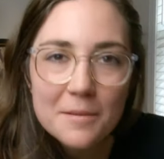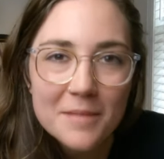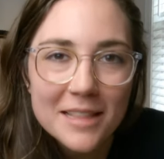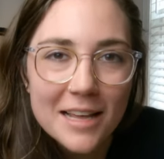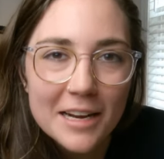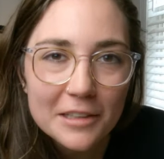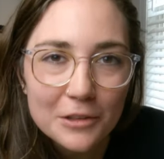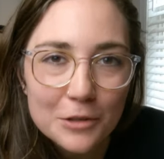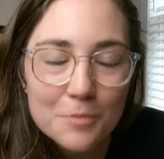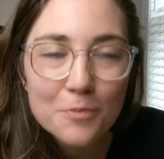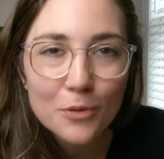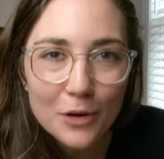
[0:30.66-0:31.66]
Something that I
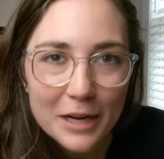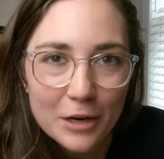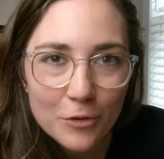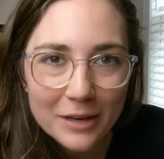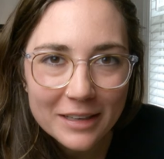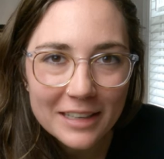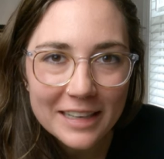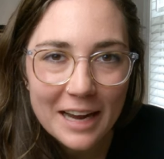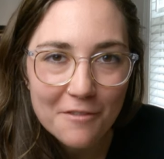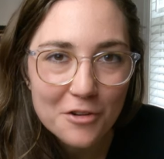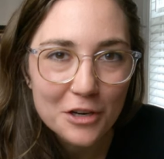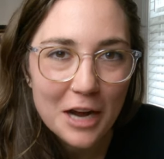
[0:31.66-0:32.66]
learned pretty quickly
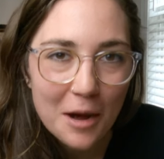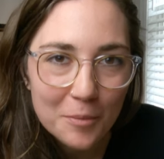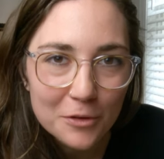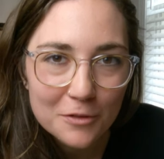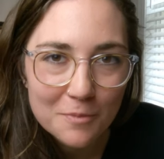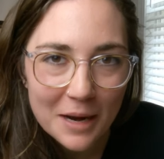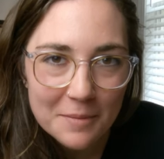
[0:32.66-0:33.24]
after a couple of